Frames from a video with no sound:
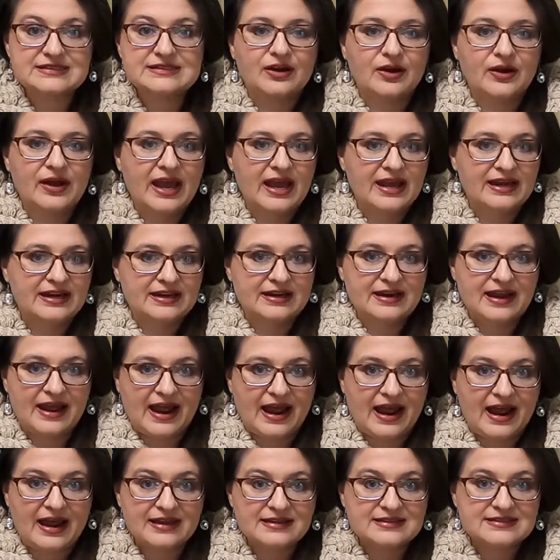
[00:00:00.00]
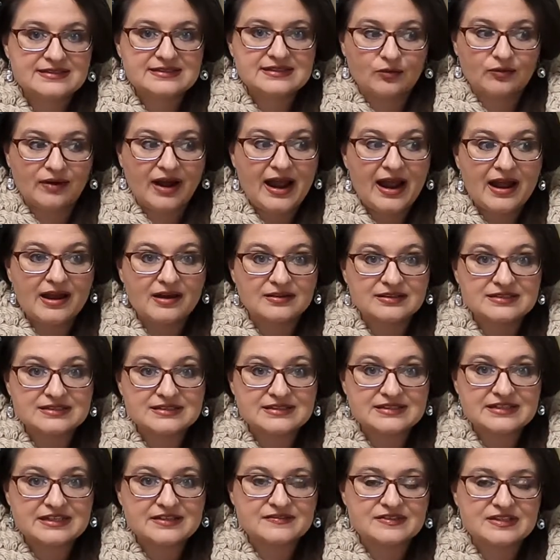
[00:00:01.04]
go ahead and ask around
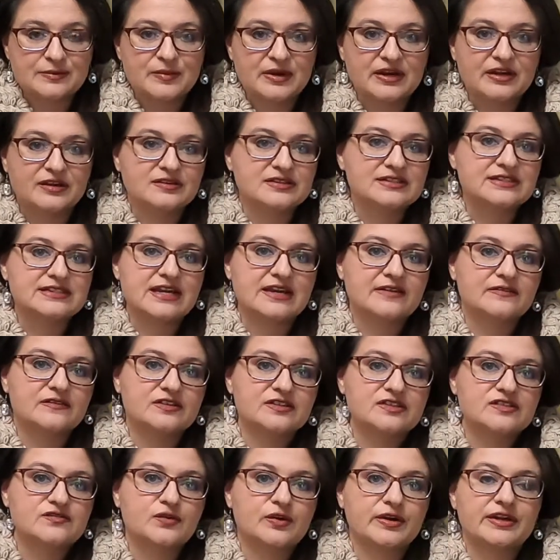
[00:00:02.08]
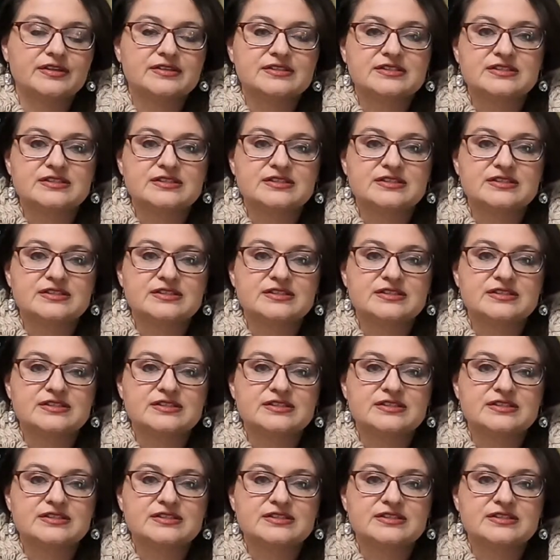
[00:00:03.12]
and see if somebody will save those for you.